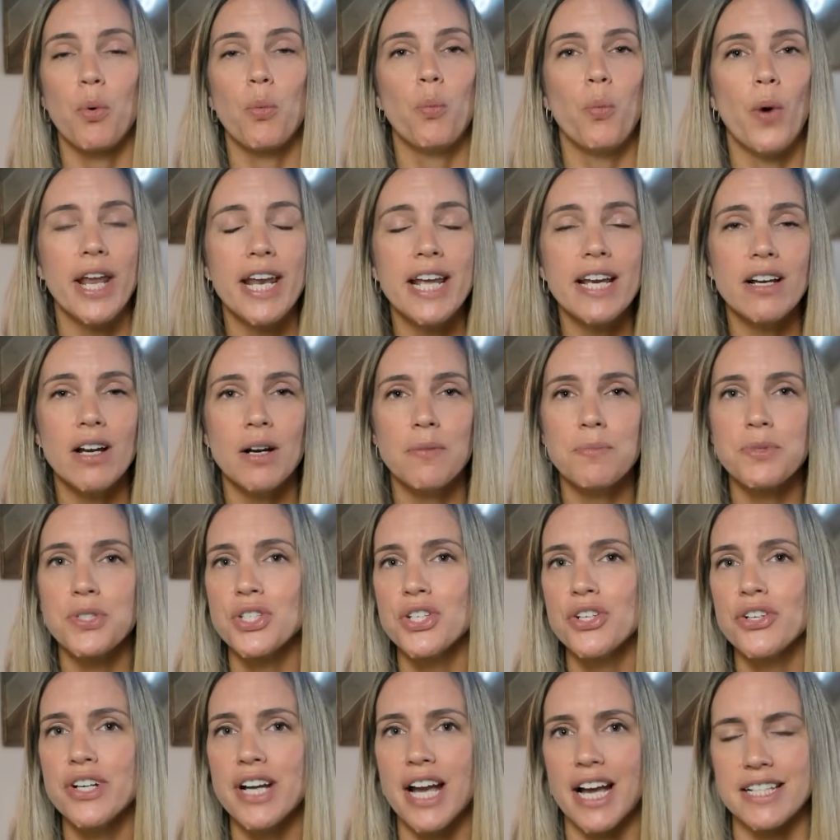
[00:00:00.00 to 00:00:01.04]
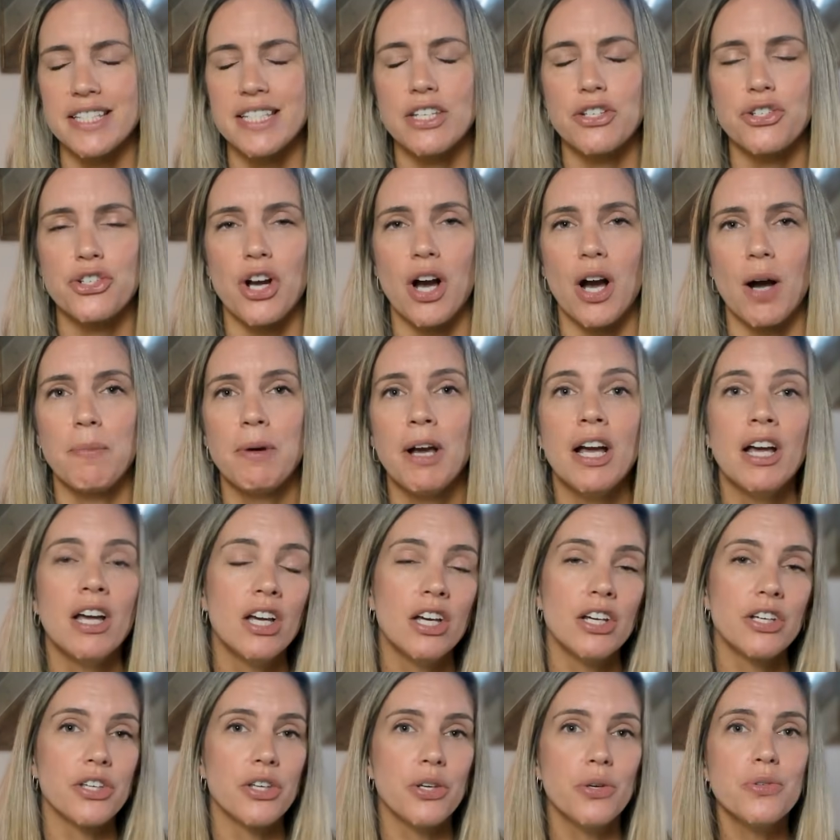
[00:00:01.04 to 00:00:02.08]
when it comes to your Etsy shop
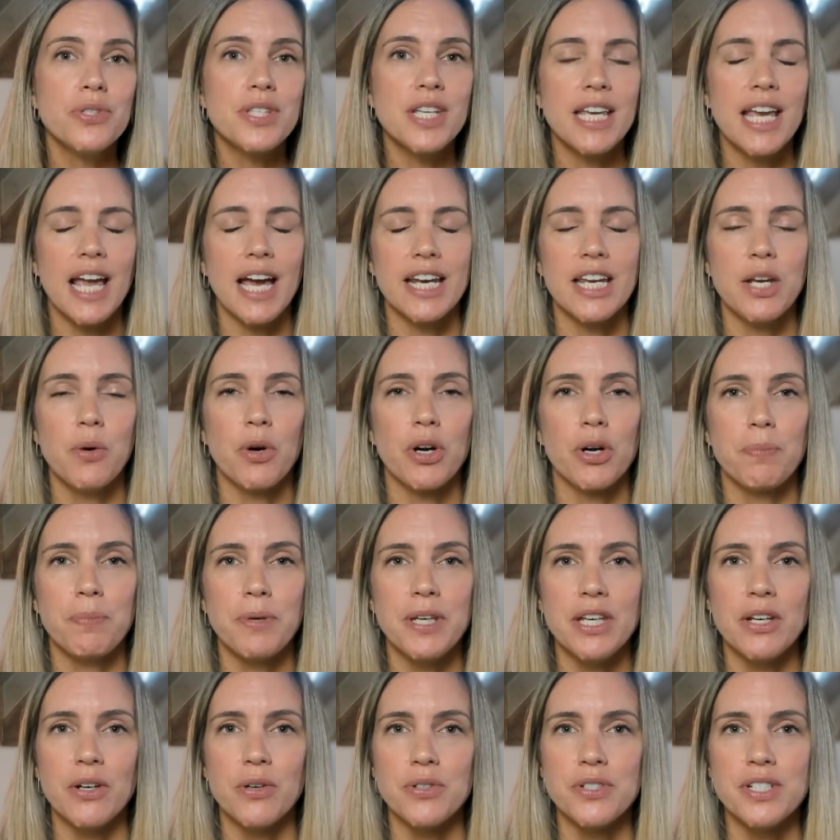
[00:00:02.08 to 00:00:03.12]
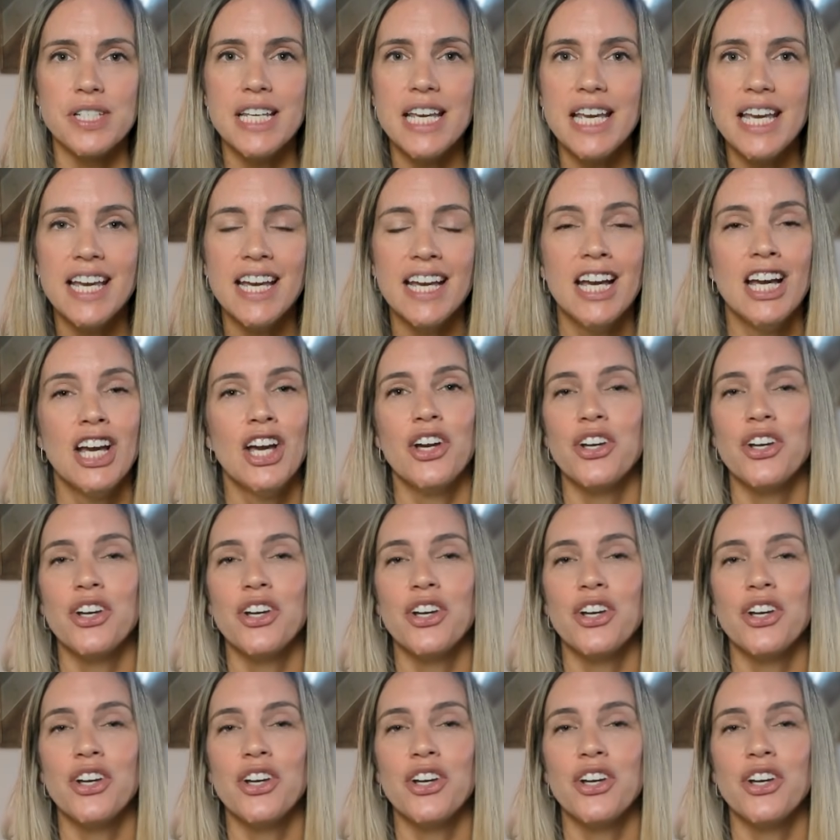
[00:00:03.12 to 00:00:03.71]
using Anywhere POD,